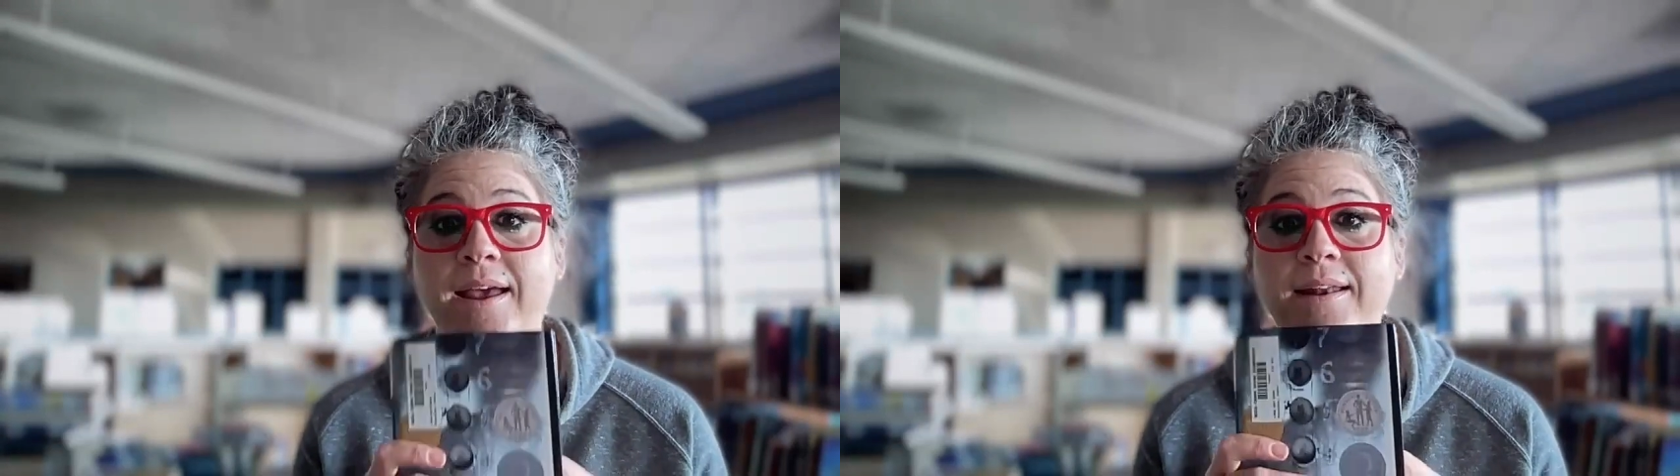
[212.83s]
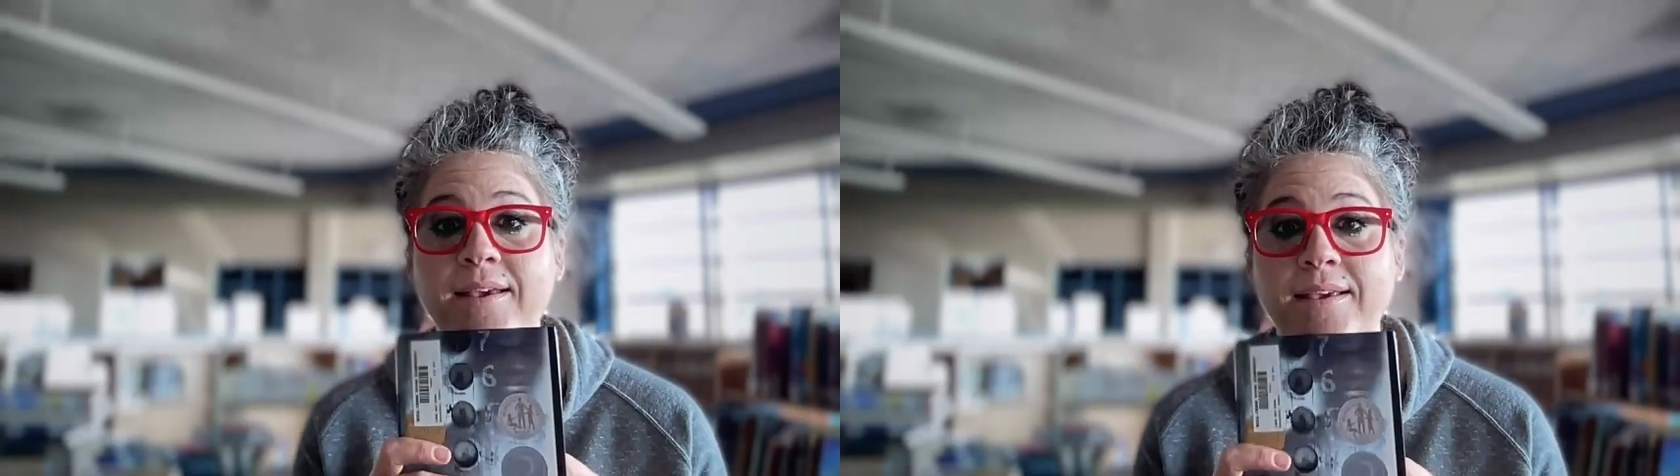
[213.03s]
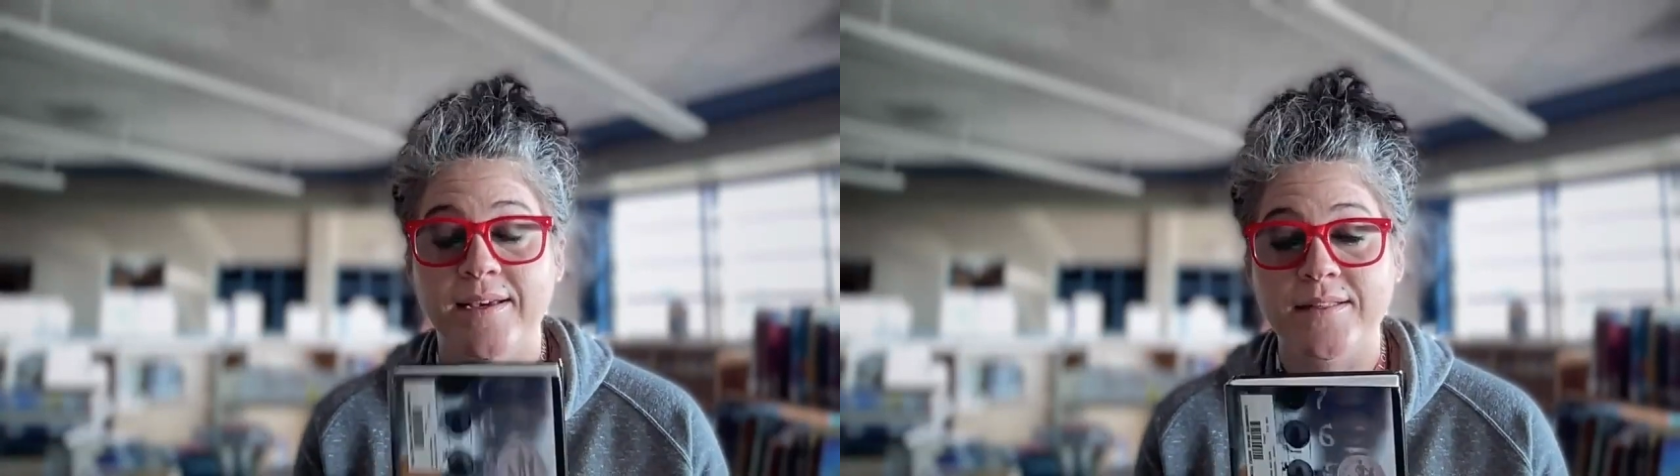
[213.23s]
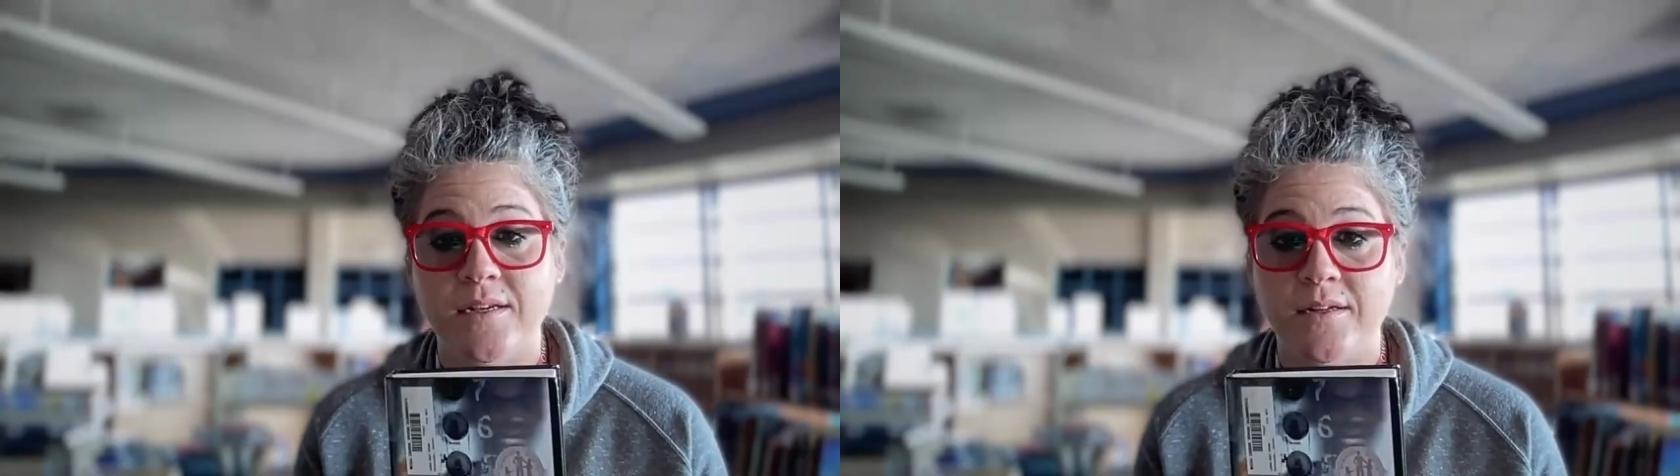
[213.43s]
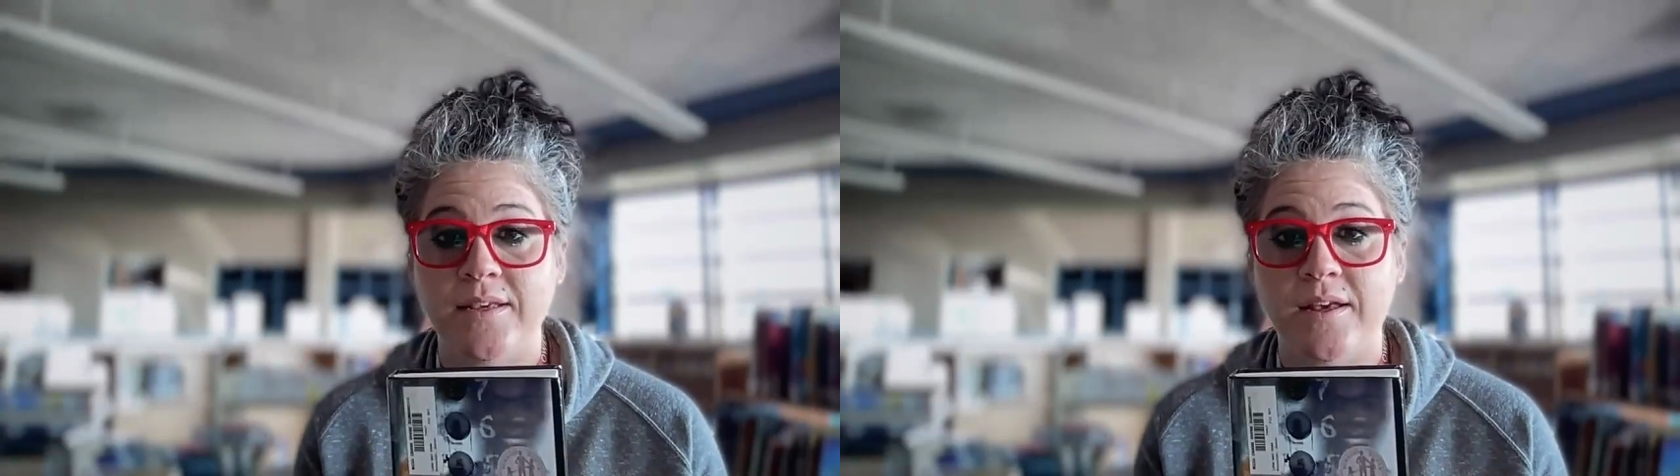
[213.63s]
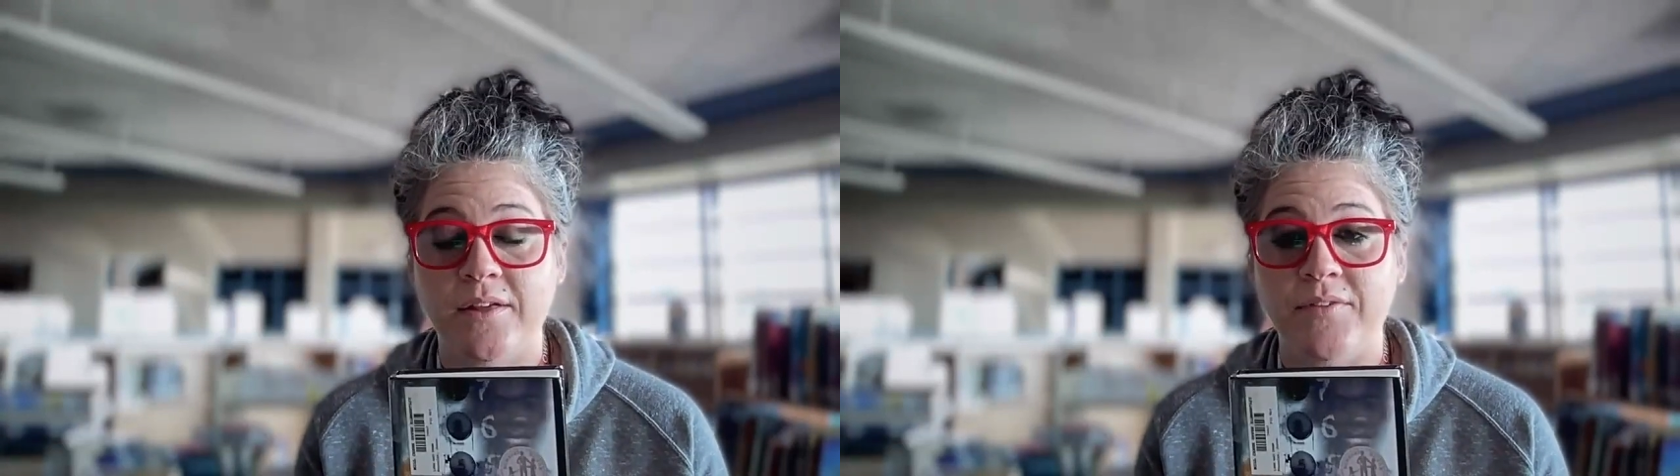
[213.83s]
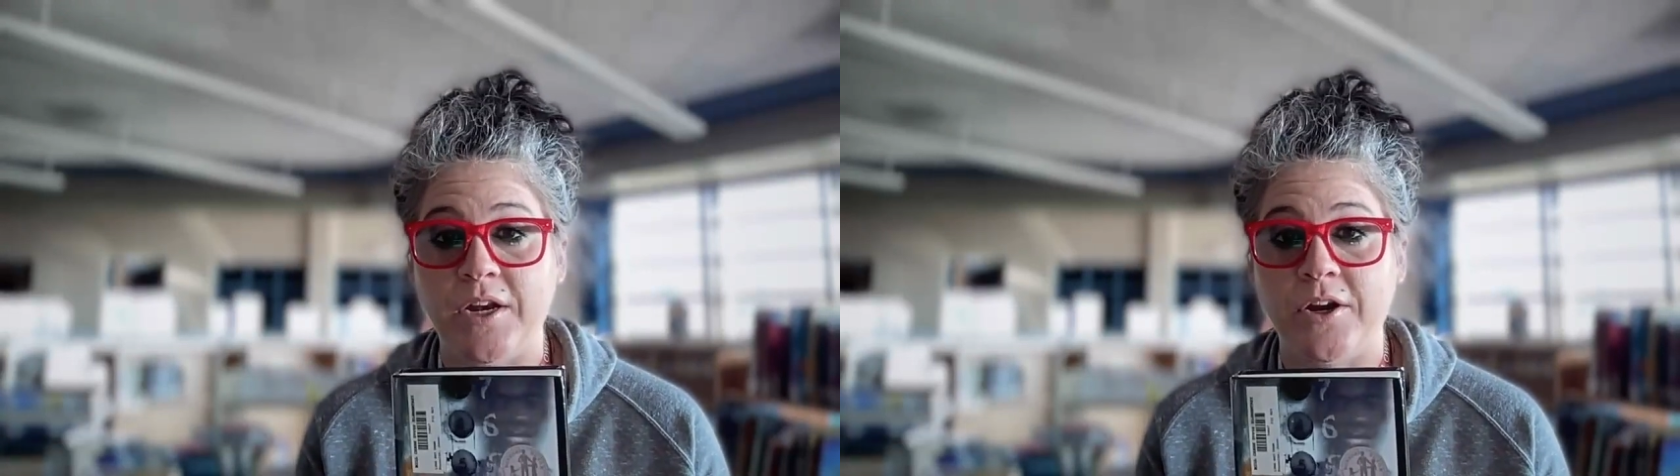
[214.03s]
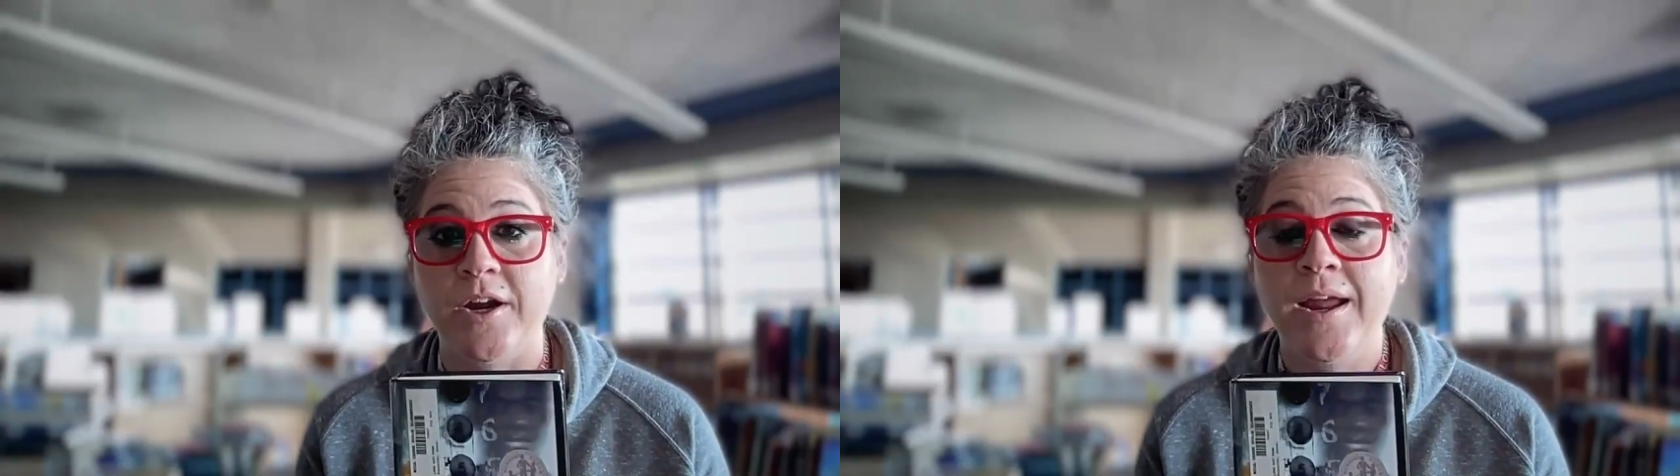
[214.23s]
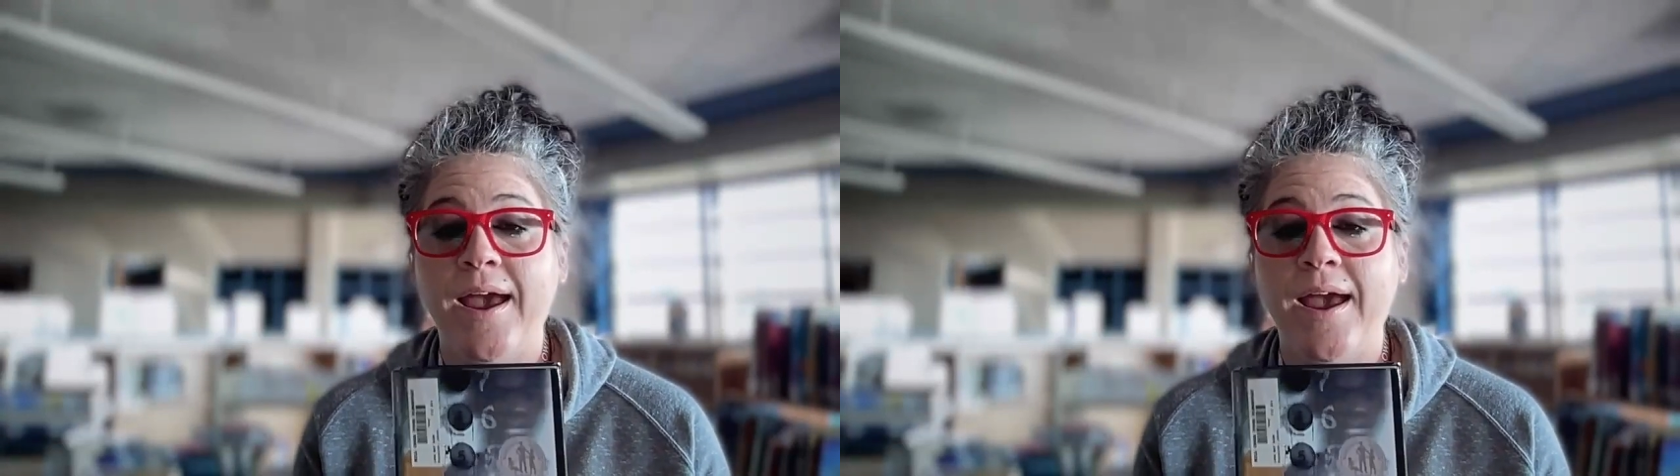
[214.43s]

and he gets on the elevator.